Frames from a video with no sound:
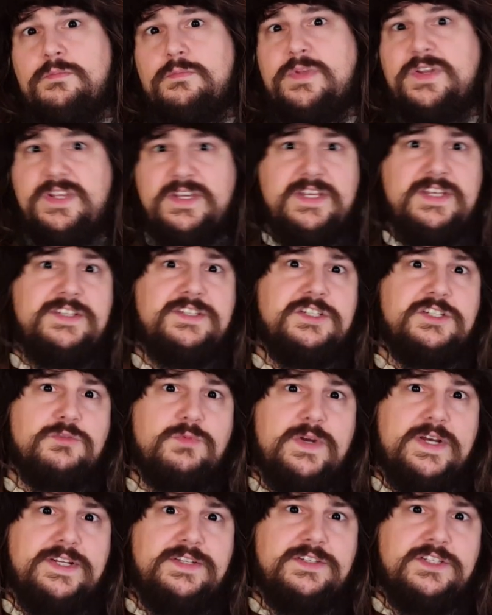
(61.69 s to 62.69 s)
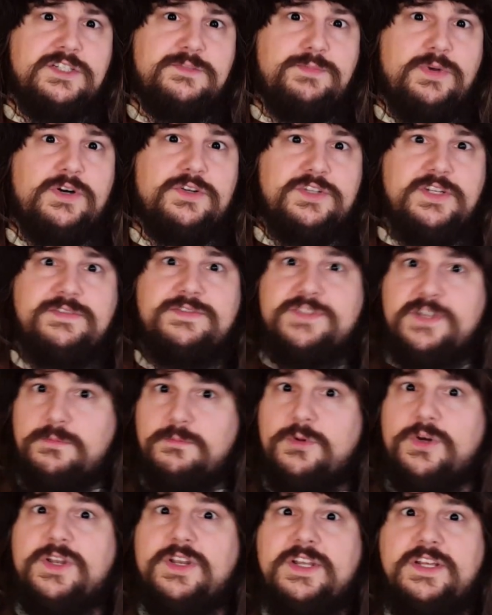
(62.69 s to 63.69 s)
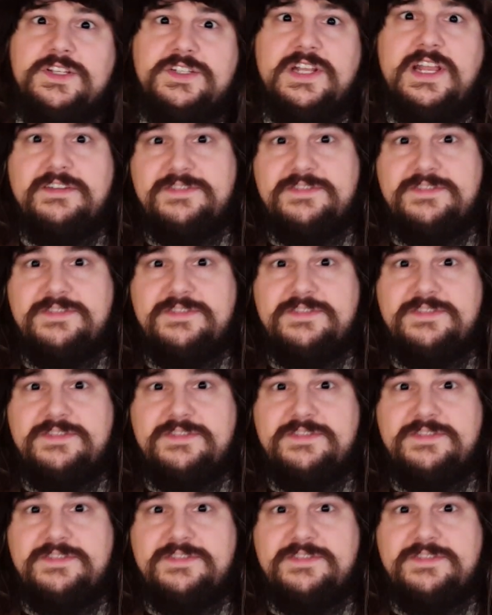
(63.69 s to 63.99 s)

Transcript: But the easiest way to spot if someone is